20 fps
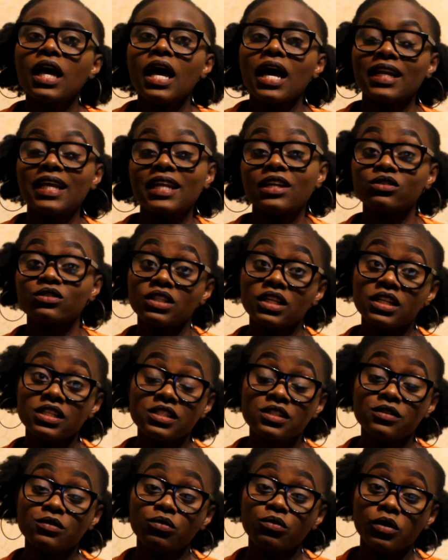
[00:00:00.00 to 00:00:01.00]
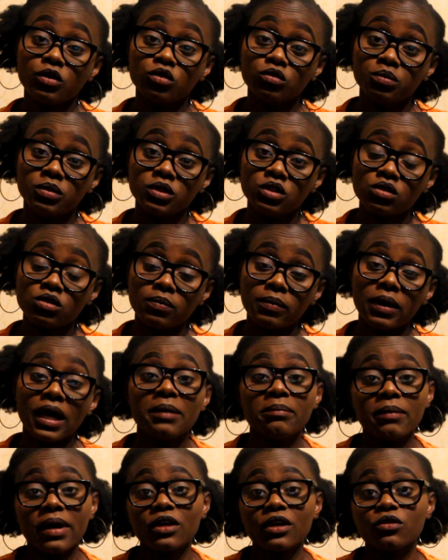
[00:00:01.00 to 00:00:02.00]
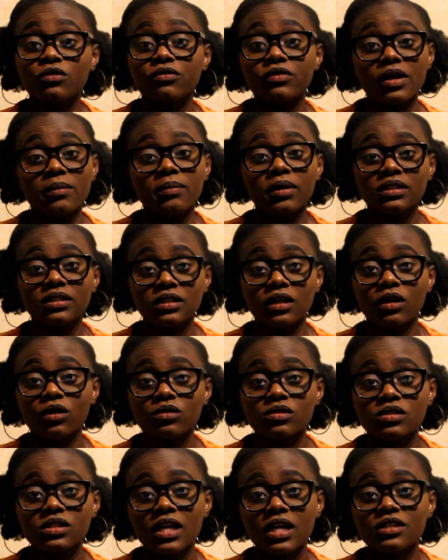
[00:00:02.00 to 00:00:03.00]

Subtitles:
And an alternative way would be to buy microfiber towels,